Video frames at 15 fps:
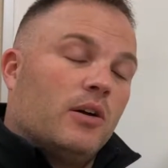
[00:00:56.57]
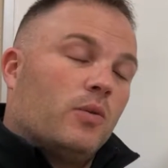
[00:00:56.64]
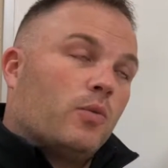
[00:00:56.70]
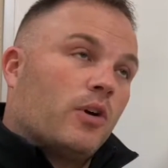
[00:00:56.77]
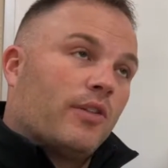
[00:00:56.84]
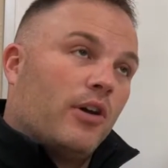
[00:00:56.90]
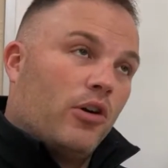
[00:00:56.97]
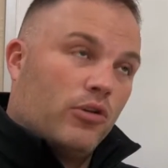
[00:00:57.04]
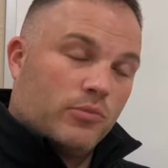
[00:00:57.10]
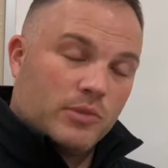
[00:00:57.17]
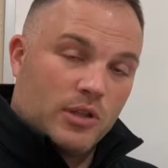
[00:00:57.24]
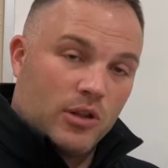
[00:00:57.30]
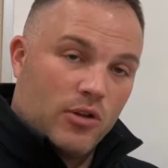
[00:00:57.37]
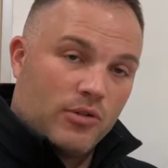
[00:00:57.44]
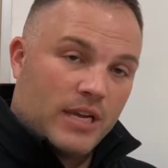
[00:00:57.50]
where the
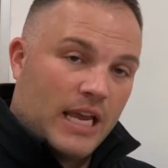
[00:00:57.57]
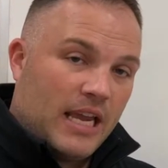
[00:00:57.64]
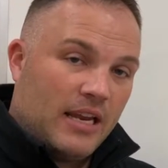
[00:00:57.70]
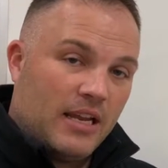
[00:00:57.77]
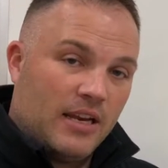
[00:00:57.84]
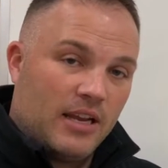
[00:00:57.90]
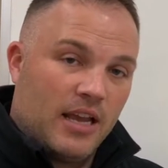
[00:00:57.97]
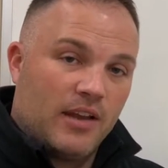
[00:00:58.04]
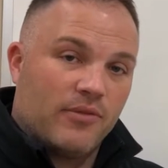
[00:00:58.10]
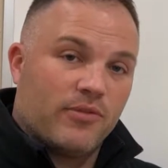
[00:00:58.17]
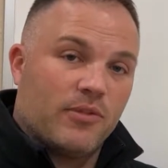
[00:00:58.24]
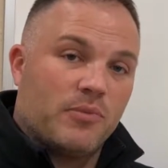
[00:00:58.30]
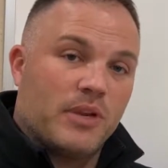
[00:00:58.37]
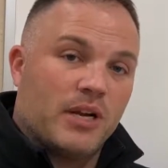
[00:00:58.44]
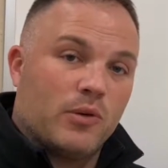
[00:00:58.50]
home's located, and
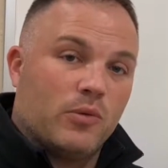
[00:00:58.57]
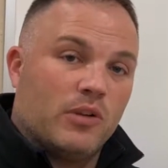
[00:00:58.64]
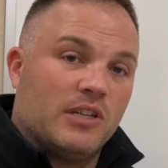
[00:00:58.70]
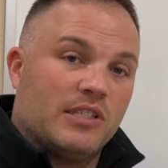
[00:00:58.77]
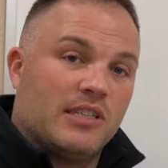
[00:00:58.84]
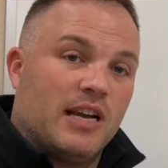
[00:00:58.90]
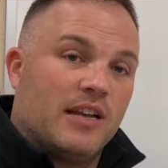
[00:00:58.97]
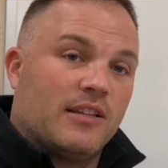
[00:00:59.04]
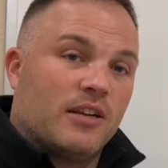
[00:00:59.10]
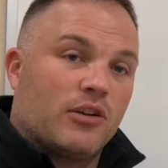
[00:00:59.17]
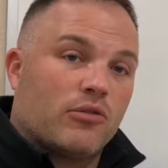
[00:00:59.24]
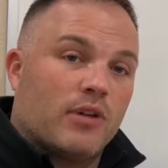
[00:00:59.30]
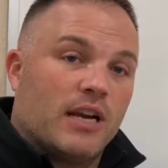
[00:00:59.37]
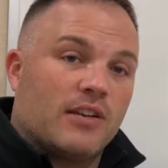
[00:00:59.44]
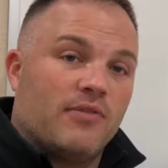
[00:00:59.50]
from there we'll assign the
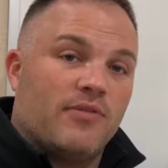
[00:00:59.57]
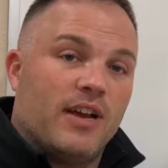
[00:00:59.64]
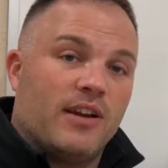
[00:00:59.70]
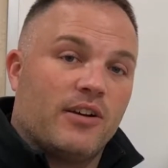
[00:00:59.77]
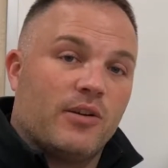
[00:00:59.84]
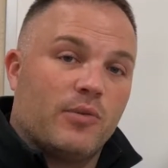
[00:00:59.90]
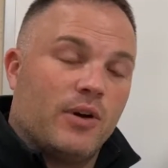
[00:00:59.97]
correct vendor,